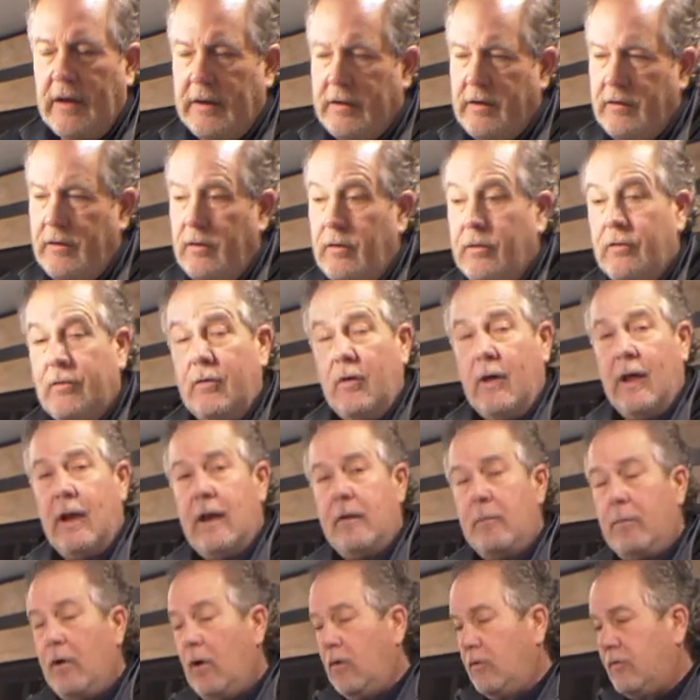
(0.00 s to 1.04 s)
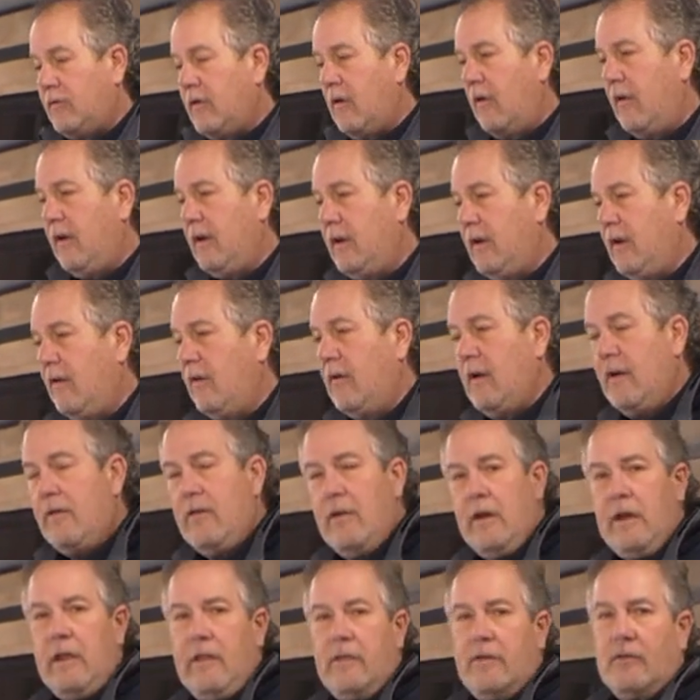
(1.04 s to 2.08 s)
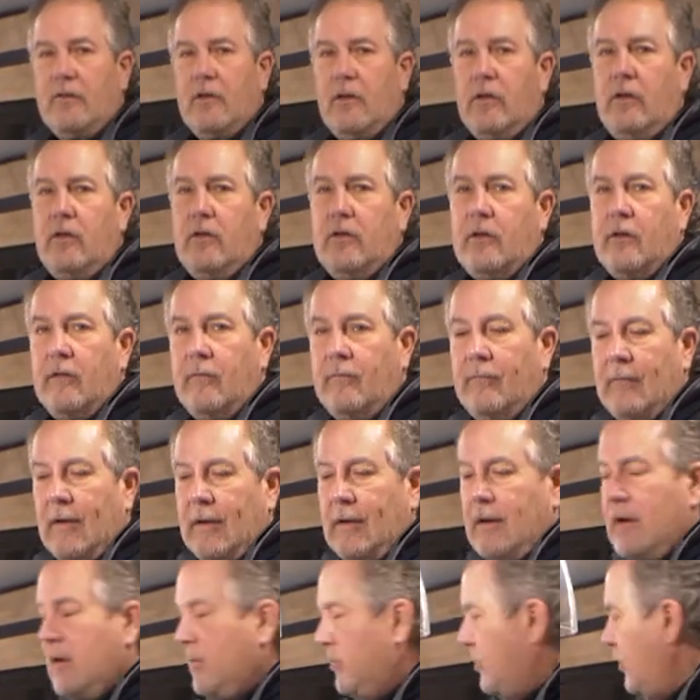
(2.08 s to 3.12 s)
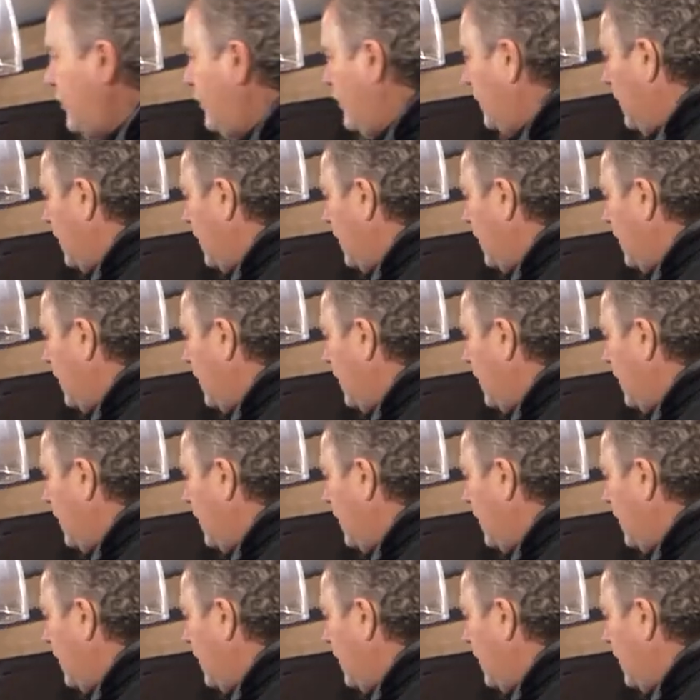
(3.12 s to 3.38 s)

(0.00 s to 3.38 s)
like you used to. And the posts aren't in there underneath so you can move